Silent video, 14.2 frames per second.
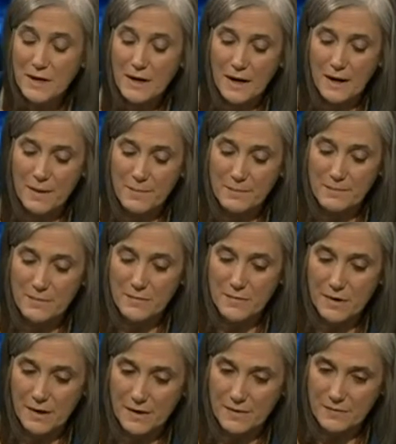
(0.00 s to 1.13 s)

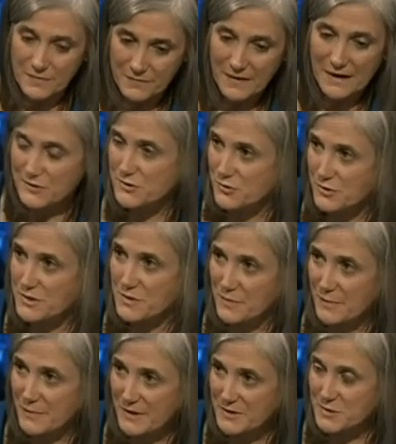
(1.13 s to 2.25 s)
the fact that George
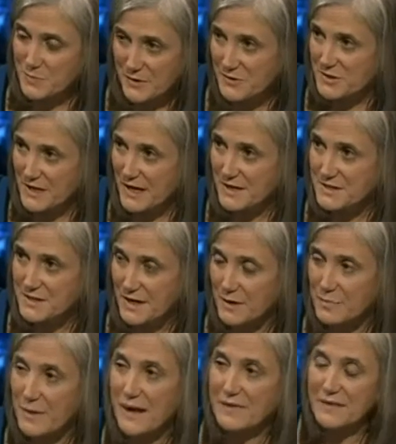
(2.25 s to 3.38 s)
Zimmerman is supposed to get his
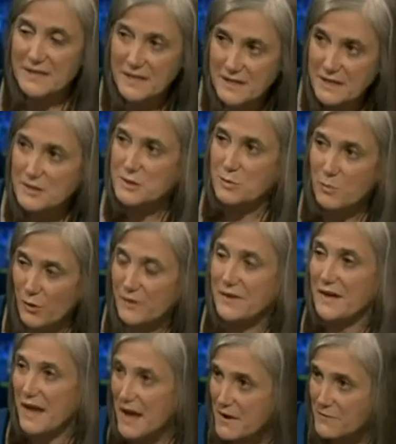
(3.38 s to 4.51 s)
gun back, that he needs it more
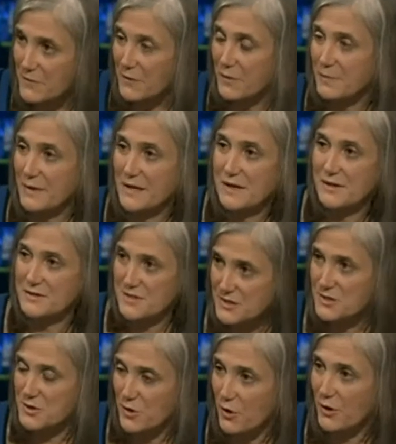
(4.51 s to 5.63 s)
than ever because
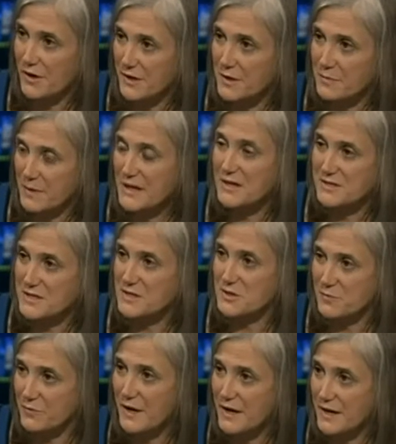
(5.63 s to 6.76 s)
he's targeted, because he's
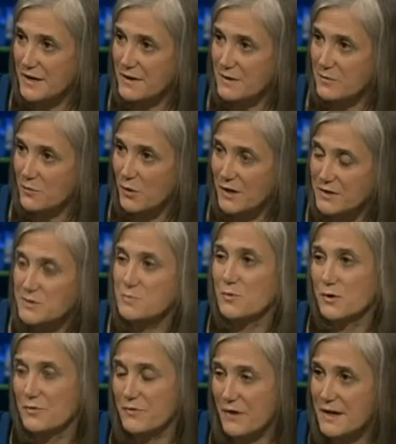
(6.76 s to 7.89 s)
afraid. What is
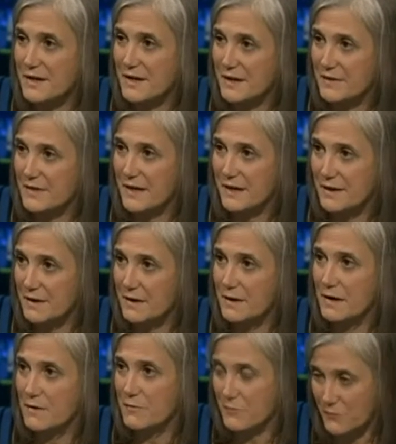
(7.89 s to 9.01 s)
more frightening than
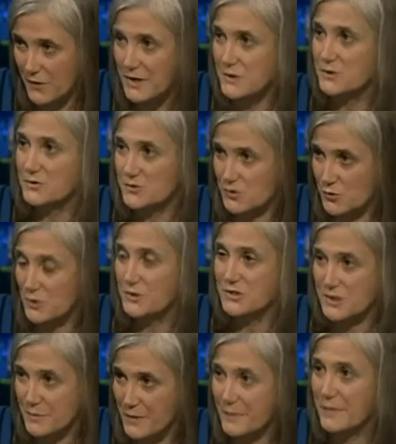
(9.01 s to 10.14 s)
a frightened George
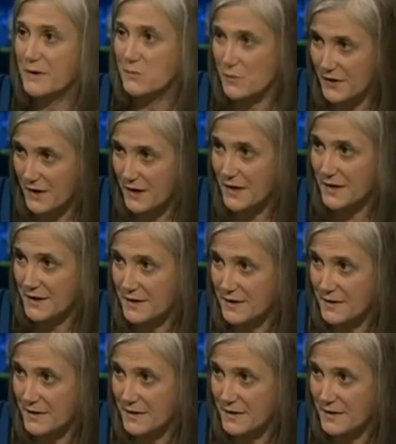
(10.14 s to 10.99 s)
Zimmerman with a gun?